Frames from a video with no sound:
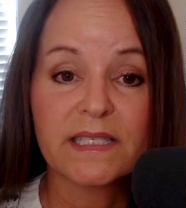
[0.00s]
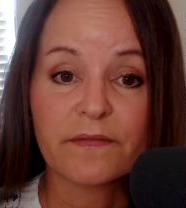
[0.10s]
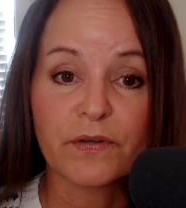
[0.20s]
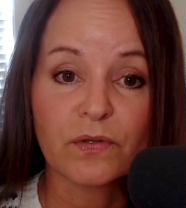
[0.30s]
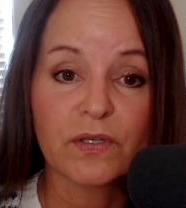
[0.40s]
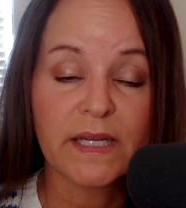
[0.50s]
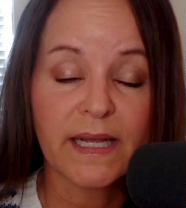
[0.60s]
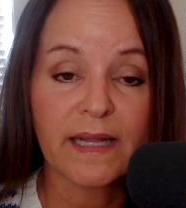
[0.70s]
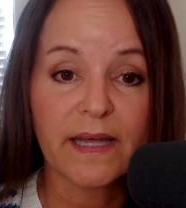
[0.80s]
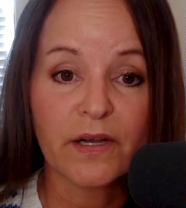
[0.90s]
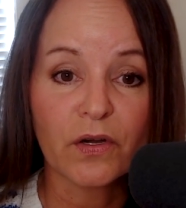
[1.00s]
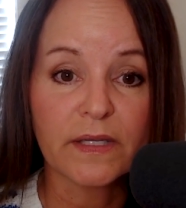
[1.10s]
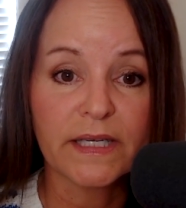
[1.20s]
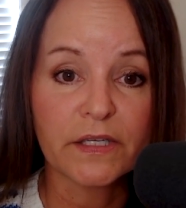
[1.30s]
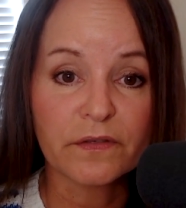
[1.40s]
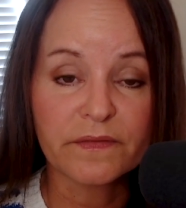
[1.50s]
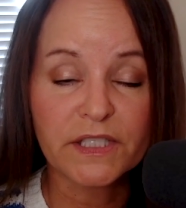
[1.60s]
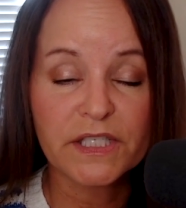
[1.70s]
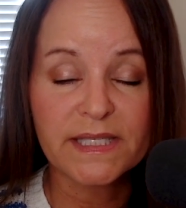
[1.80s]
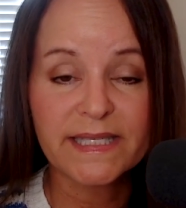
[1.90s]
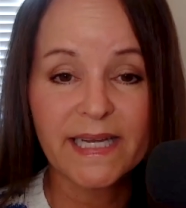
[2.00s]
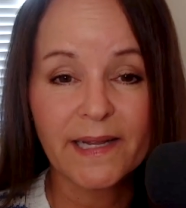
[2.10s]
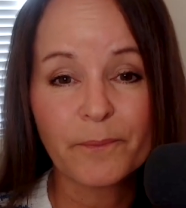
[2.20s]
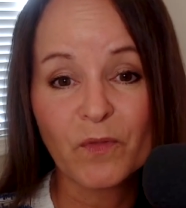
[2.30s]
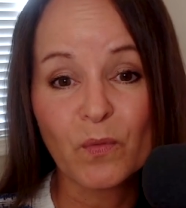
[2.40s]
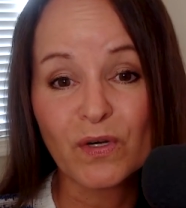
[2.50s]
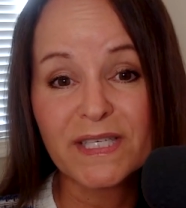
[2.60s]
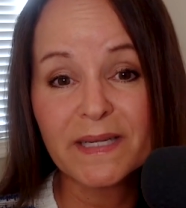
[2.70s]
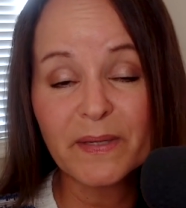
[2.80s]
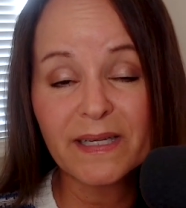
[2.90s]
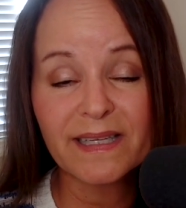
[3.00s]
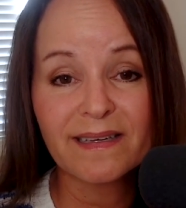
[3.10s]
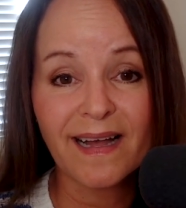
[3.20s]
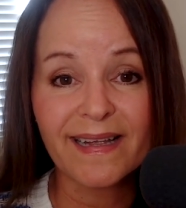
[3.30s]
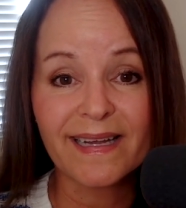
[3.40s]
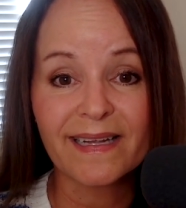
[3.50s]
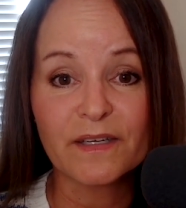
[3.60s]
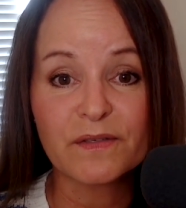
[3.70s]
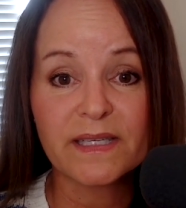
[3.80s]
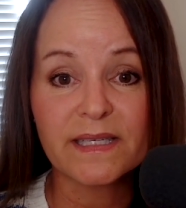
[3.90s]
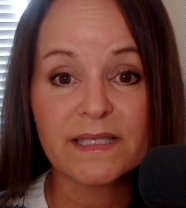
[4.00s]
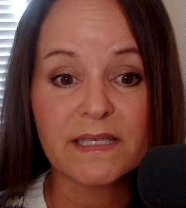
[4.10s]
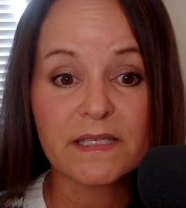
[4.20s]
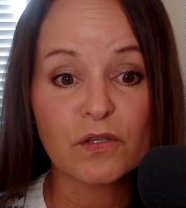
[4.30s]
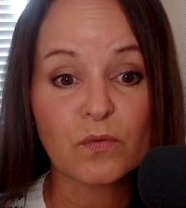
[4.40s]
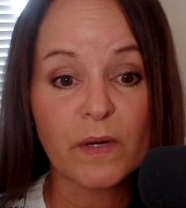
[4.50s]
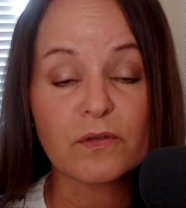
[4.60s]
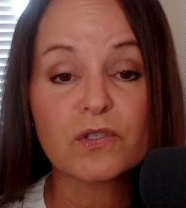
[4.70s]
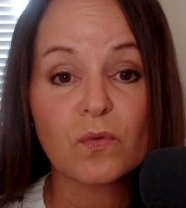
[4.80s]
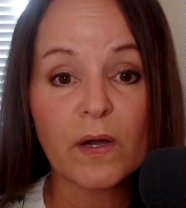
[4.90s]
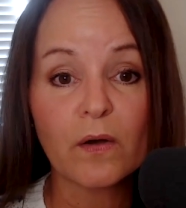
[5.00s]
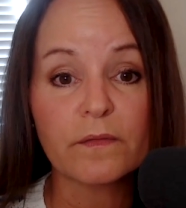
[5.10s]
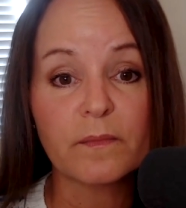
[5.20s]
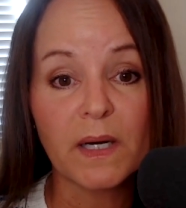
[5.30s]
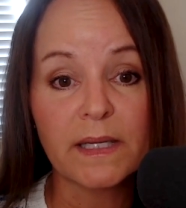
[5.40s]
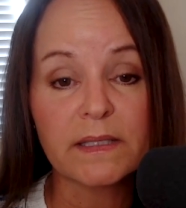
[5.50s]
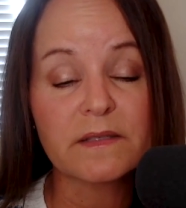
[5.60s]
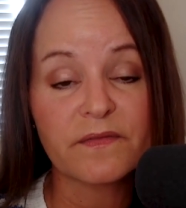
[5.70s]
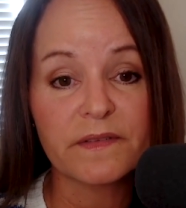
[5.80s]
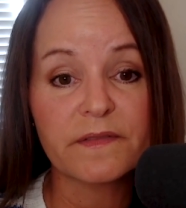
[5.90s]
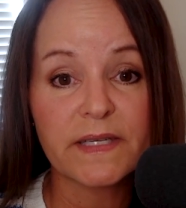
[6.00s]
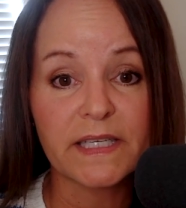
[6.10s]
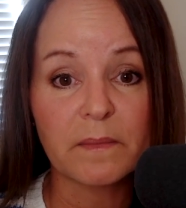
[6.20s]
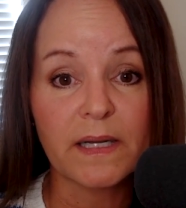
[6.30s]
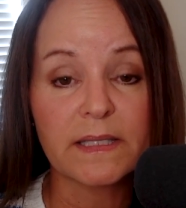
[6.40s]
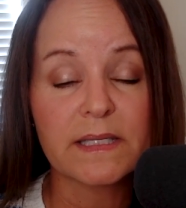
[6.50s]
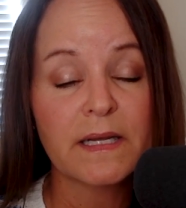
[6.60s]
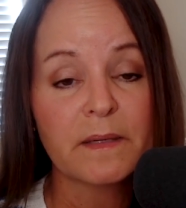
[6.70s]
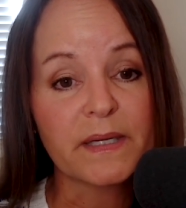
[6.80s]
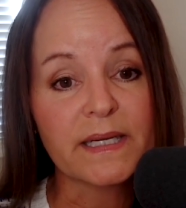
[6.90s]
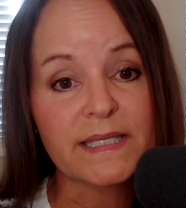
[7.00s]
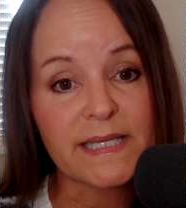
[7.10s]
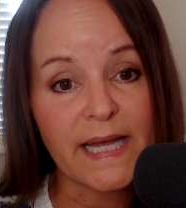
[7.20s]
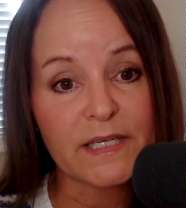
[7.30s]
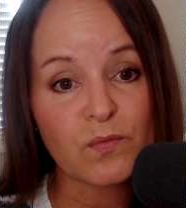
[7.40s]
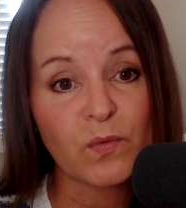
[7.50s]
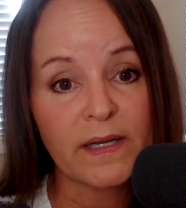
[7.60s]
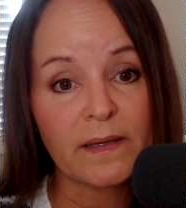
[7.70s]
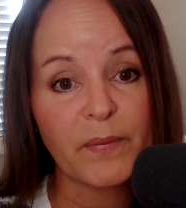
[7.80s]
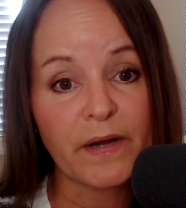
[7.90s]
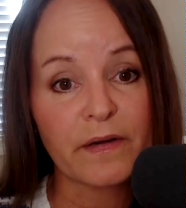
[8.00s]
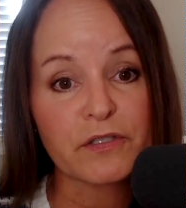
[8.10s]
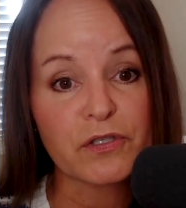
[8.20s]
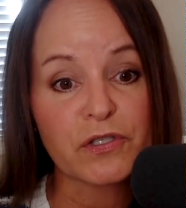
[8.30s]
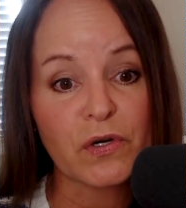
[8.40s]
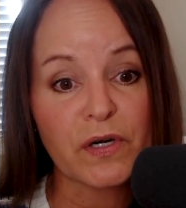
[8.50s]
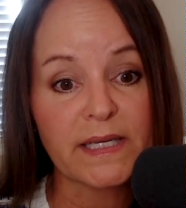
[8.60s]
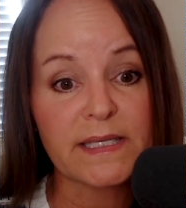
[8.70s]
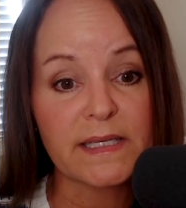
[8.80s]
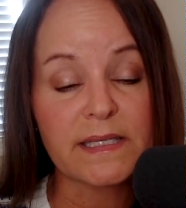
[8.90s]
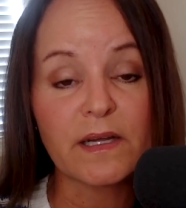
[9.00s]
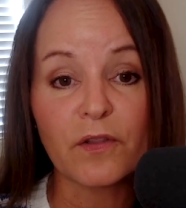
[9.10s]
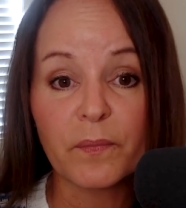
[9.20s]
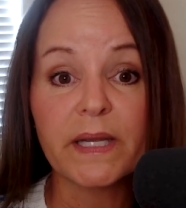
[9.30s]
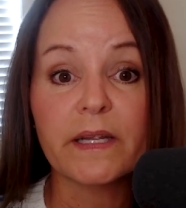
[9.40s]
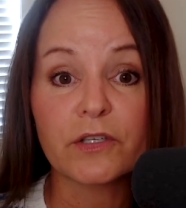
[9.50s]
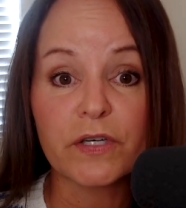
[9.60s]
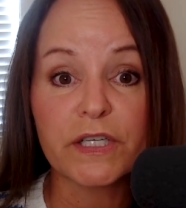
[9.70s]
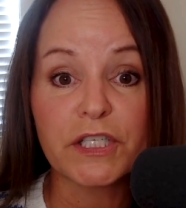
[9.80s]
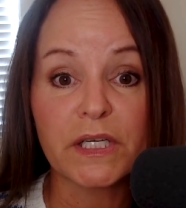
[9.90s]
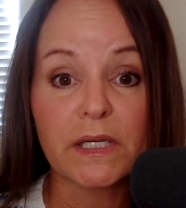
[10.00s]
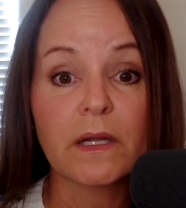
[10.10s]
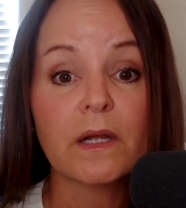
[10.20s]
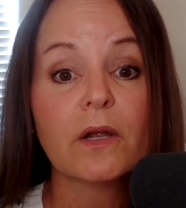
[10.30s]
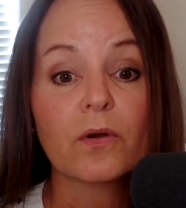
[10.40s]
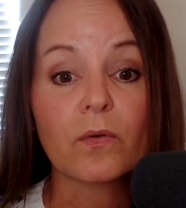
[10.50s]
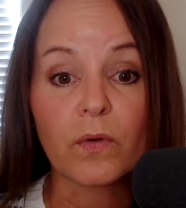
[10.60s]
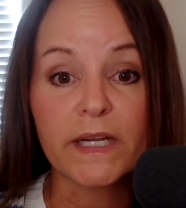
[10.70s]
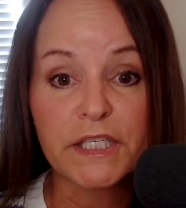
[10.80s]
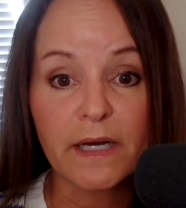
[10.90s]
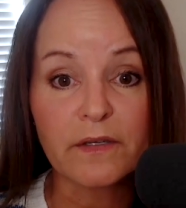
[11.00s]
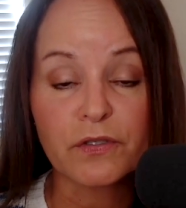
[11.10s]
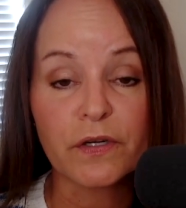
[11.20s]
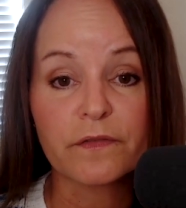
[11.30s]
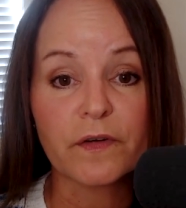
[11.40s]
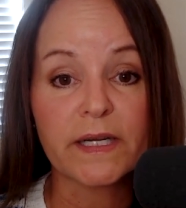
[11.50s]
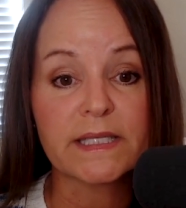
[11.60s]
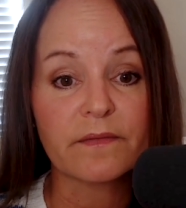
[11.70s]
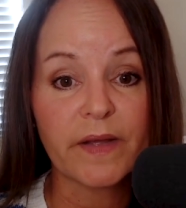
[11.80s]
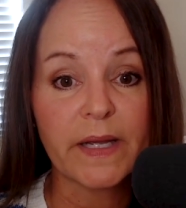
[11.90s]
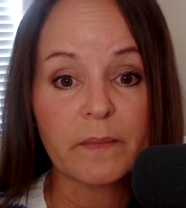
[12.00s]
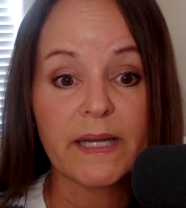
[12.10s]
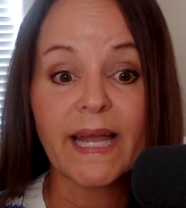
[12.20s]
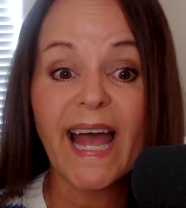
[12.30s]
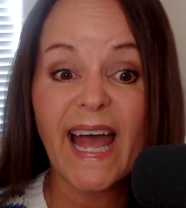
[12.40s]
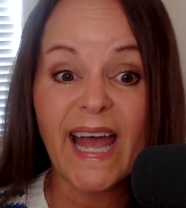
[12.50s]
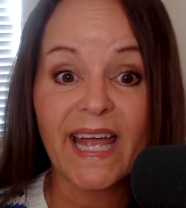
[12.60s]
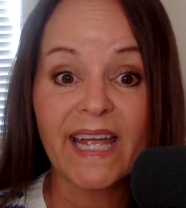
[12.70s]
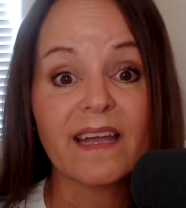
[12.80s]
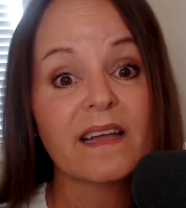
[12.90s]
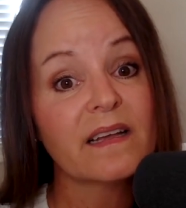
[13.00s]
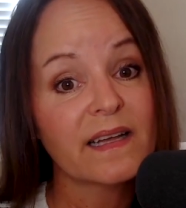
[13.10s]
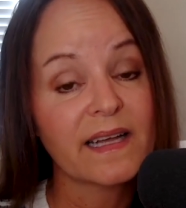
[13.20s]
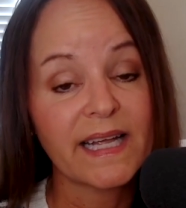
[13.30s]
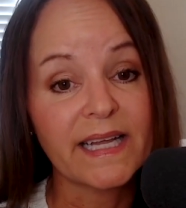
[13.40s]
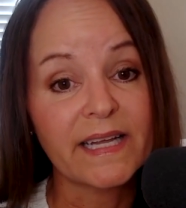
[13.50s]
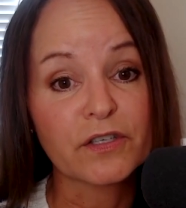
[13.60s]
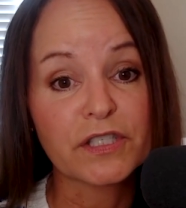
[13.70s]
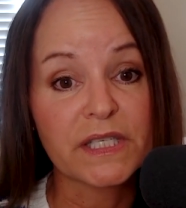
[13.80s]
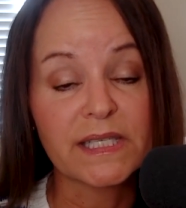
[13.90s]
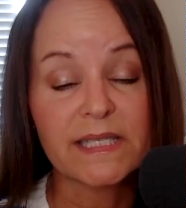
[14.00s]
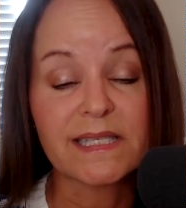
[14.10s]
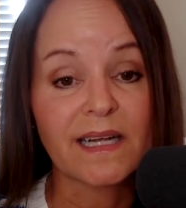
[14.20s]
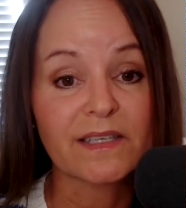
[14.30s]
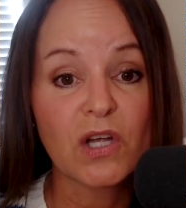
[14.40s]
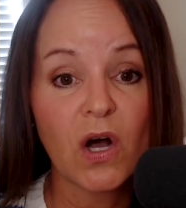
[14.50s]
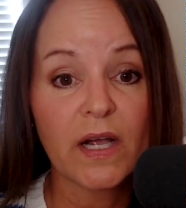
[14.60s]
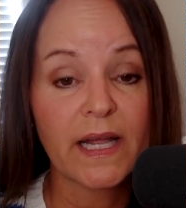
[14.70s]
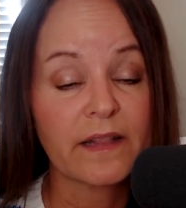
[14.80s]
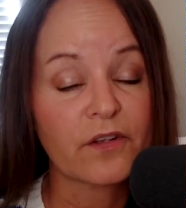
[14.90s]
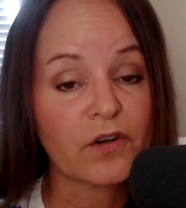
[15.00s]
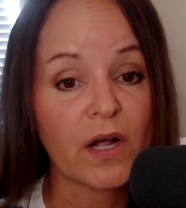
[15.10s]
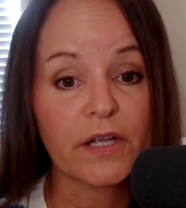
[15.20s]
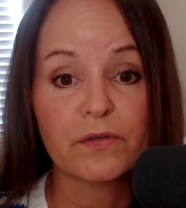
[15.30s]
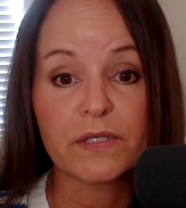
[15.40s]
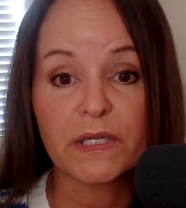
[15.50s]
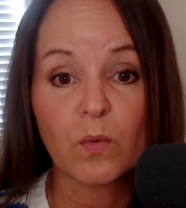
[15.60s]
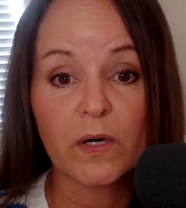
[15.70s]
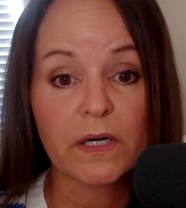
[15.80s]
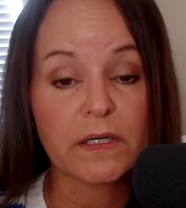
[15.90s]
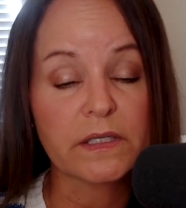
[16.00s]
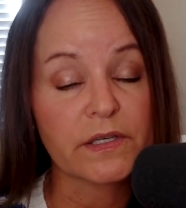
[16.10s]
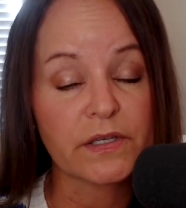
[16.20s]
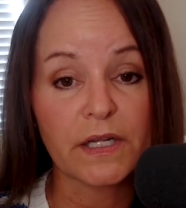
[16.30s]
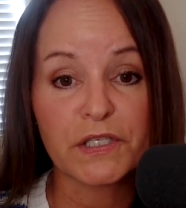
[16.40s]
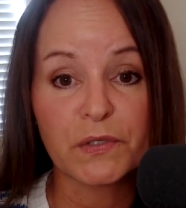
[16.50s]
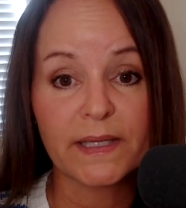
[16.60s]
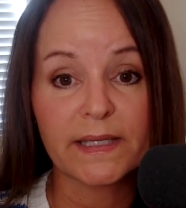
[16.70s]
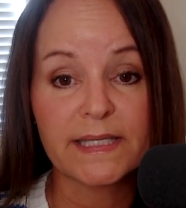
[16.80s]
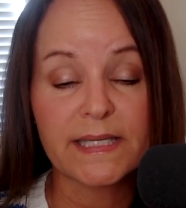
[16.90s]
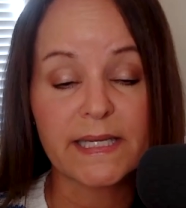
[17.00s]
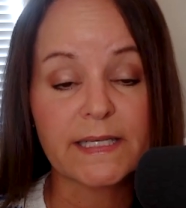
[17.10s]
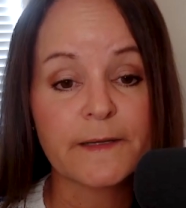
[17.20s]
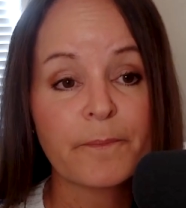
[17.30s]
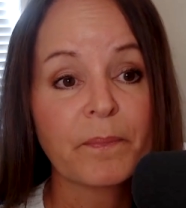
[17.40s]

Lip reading: If you're looking at that early intervention setting, we're typically not getting those kids until around 12 months, 15 months, because that's when parents are starting to tell the pediatrician, reach out to their friends and family, hey, he or she is not talking, they're not using words, they're not doing these things.